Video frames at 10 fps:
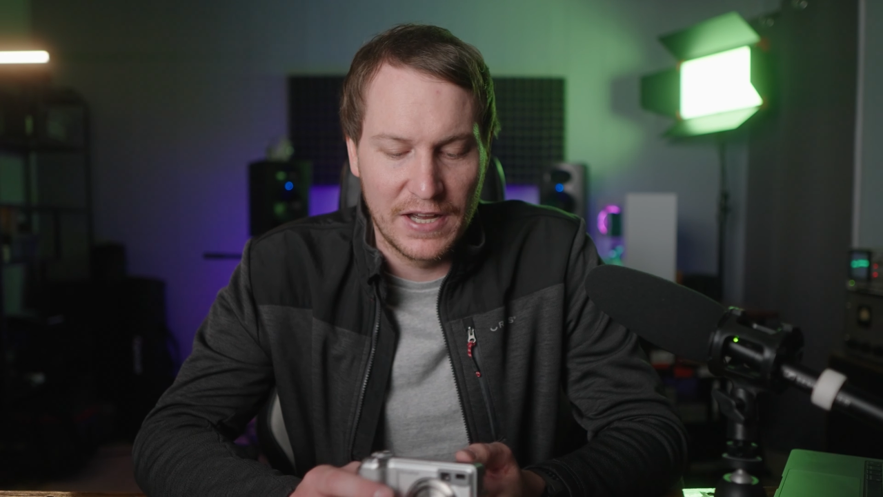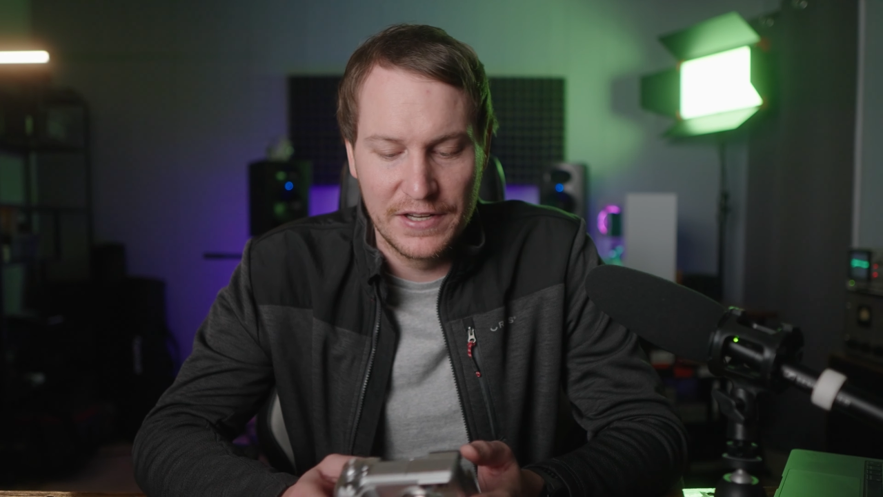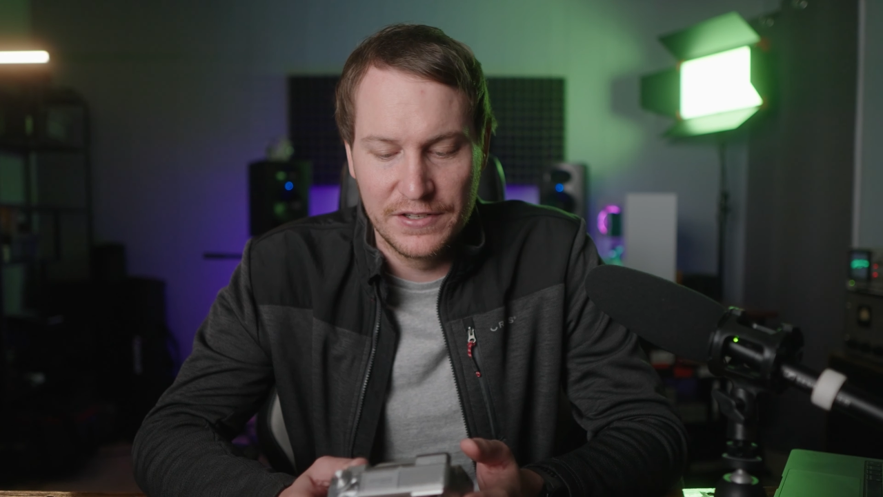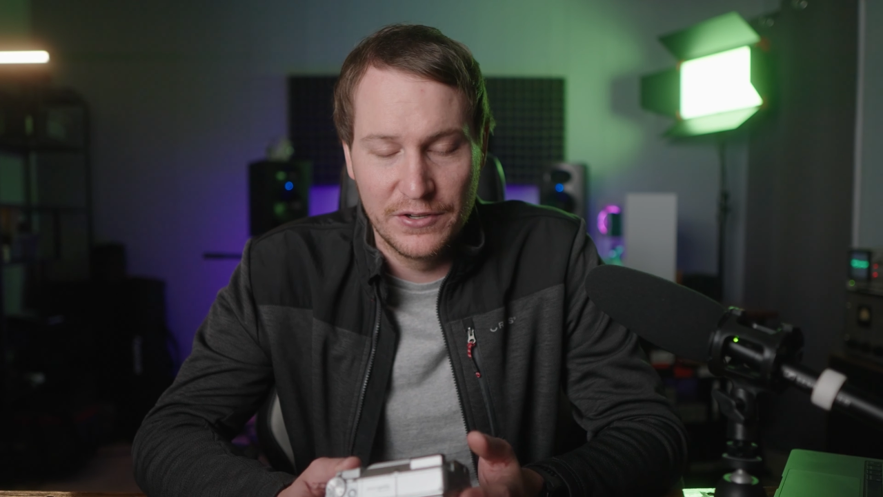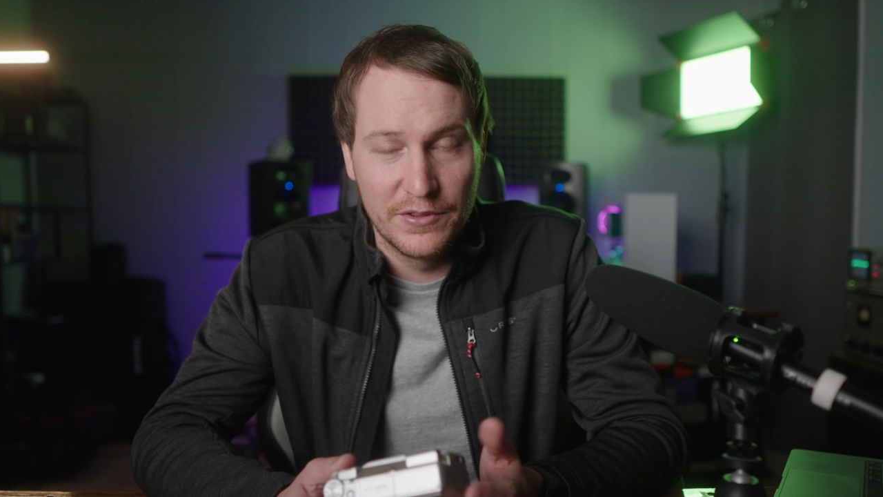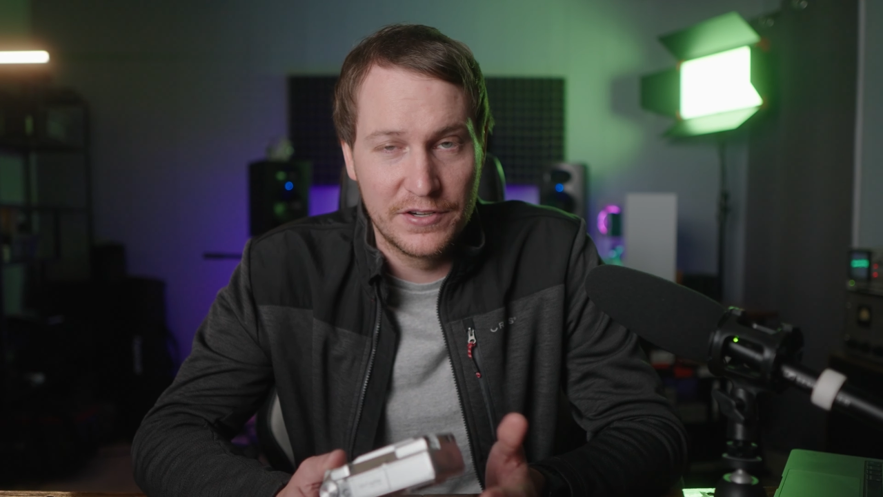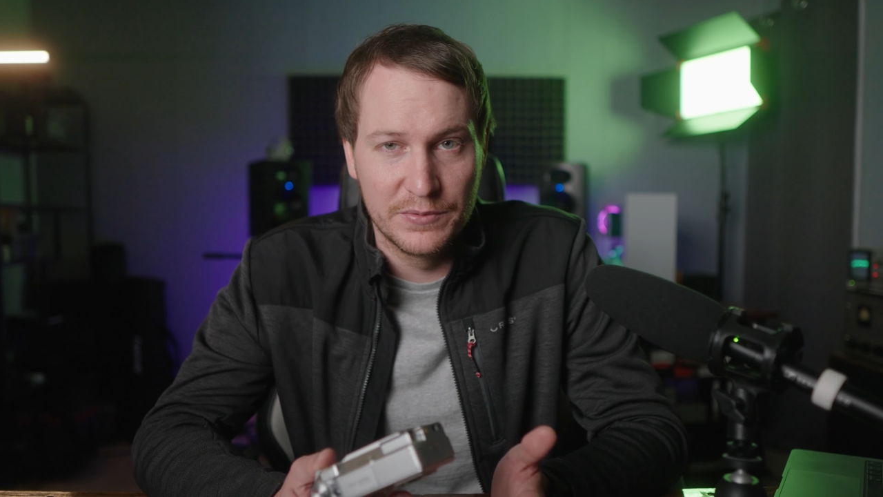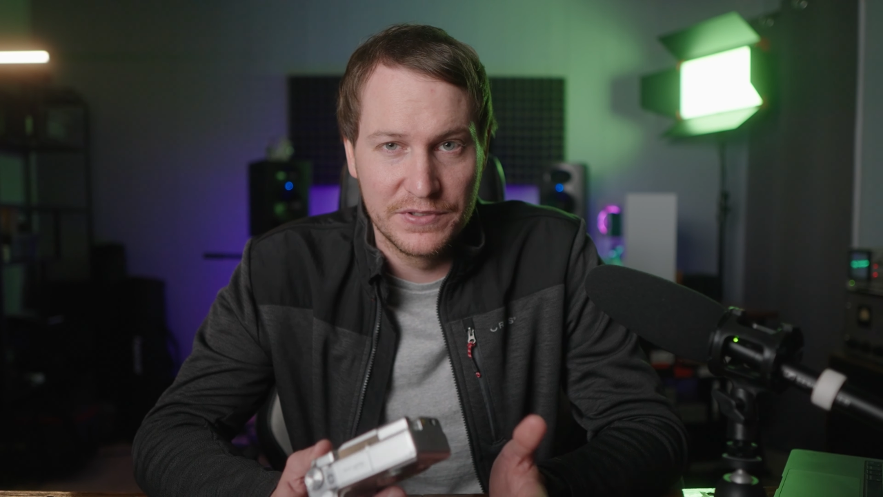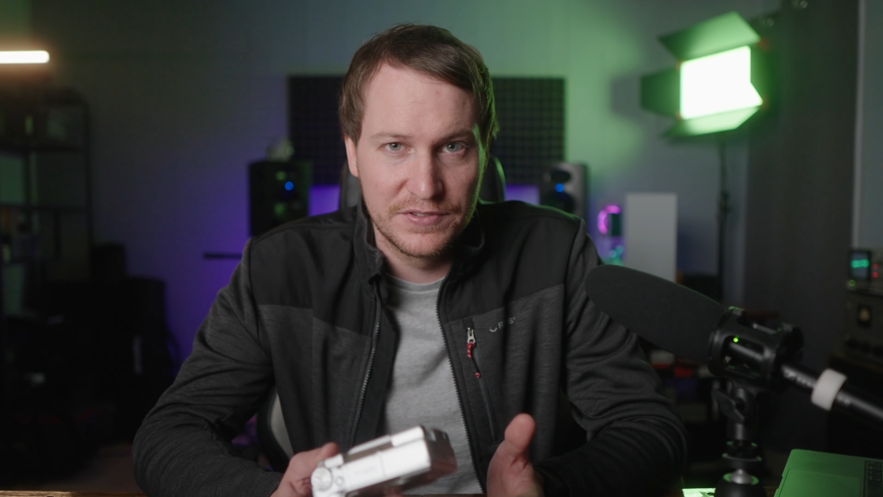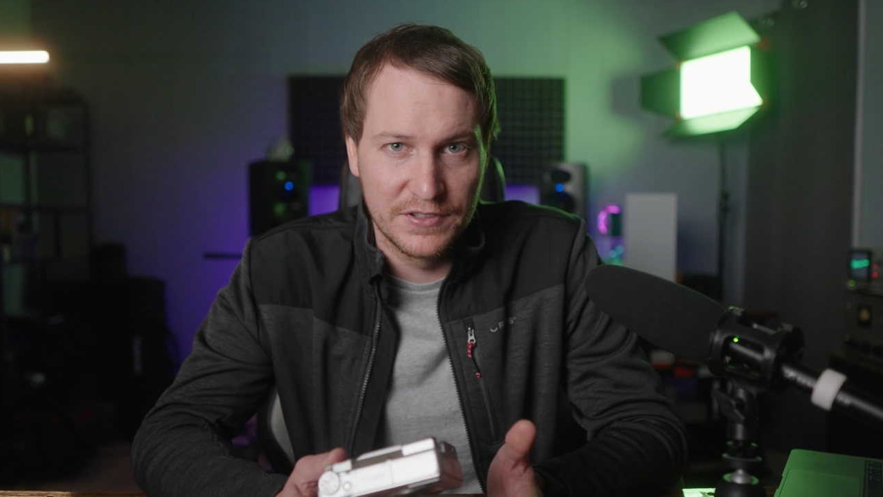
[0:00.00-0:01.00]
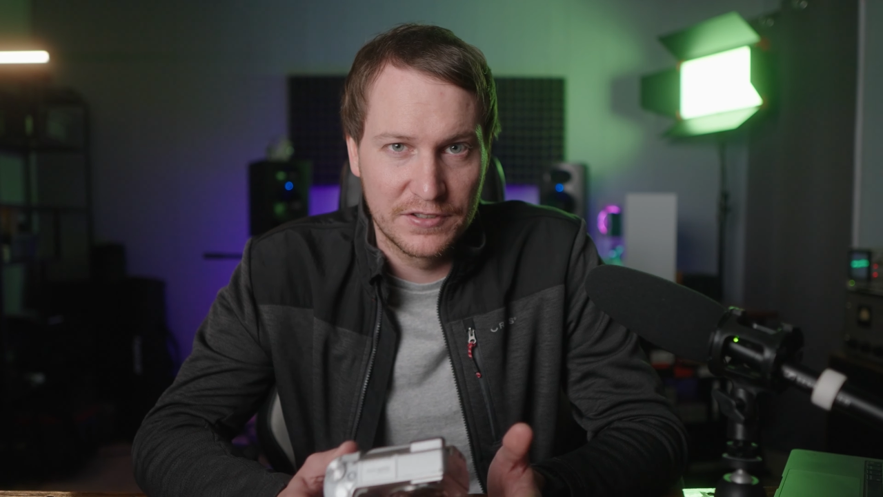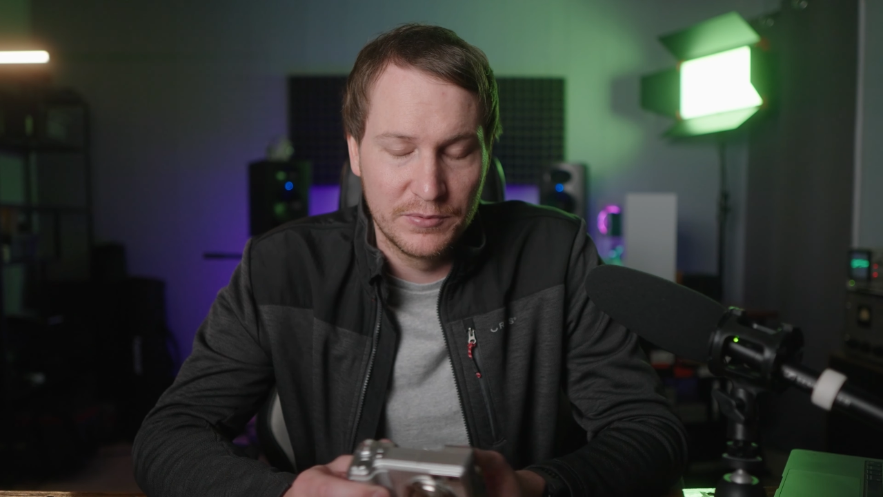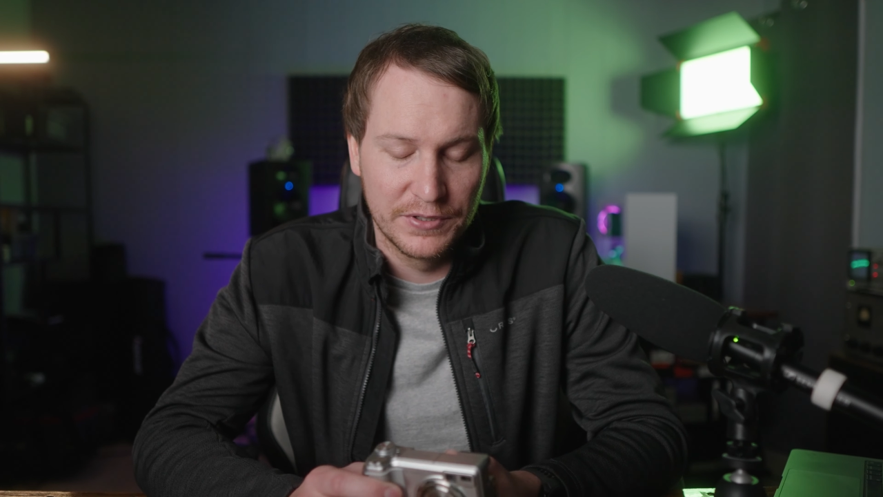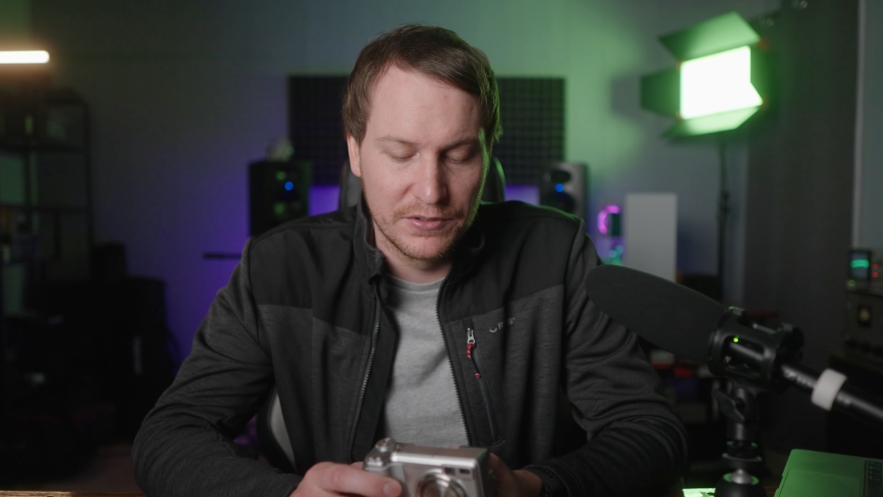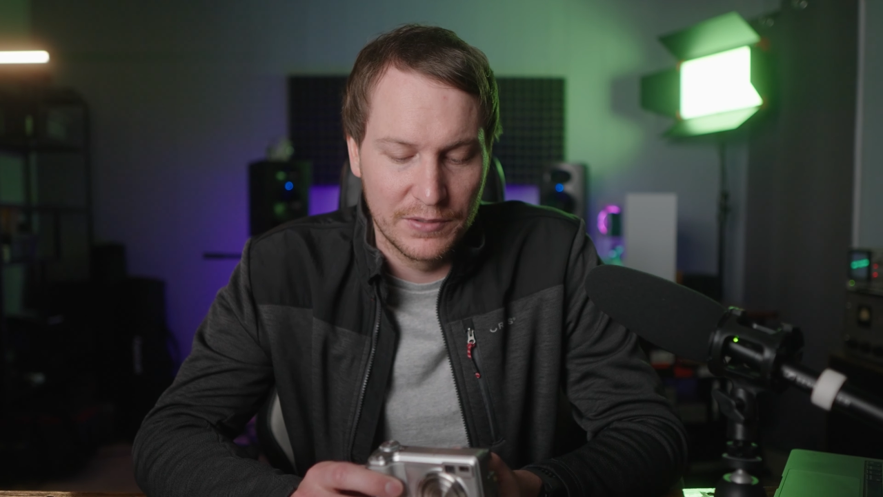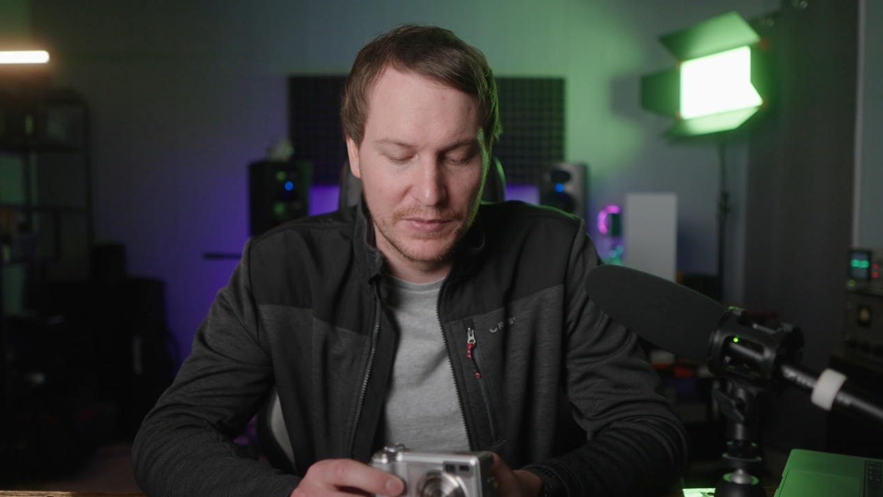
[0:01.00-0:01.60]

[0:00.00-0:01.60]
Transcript: I didn't know that it was 6.3